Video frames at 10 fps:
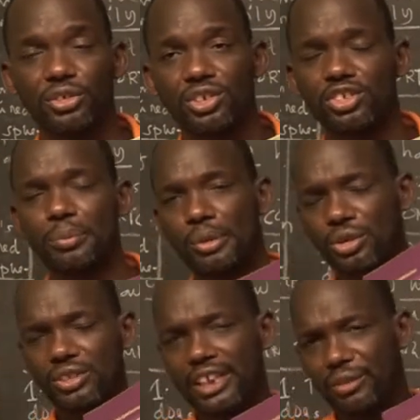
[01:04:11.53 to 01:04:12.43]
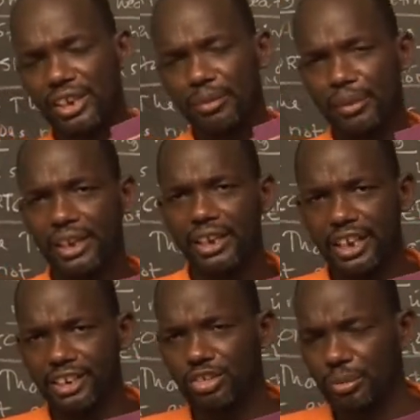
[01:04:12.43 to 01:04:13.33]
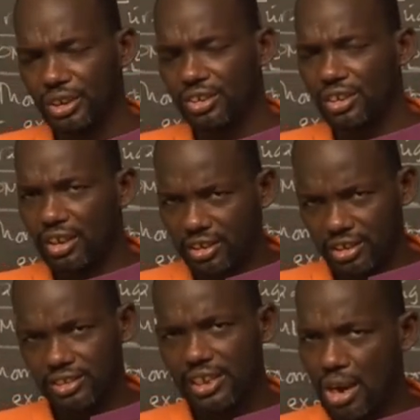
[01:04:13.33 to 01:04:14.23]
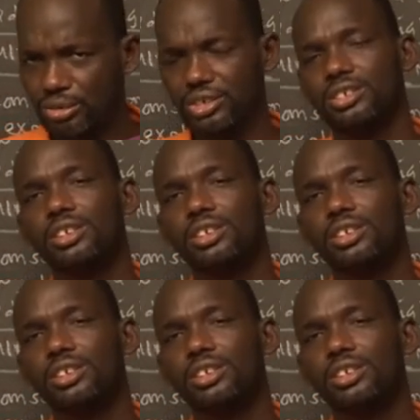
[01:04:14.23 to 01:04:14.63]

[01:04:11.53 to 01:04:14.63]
to sixty books, then we can make a little bit discount,